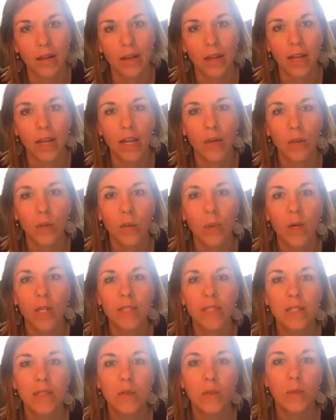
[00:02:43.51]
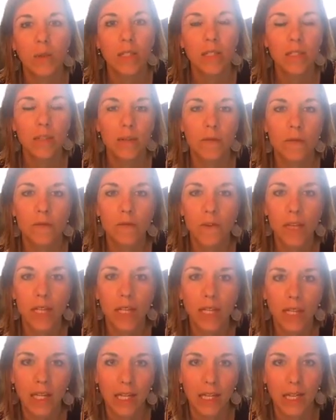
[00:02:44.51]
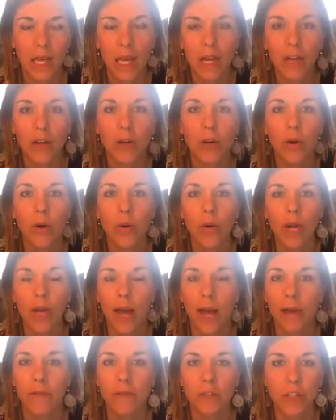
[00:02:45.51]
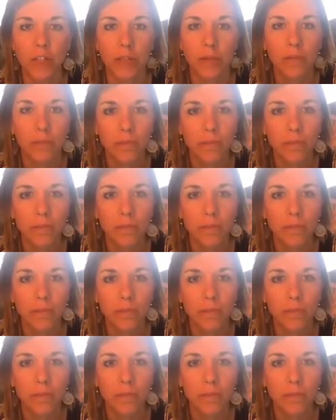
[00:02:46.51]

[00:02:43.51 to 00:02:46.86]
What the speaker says: Like, what's the feeling that you're going after?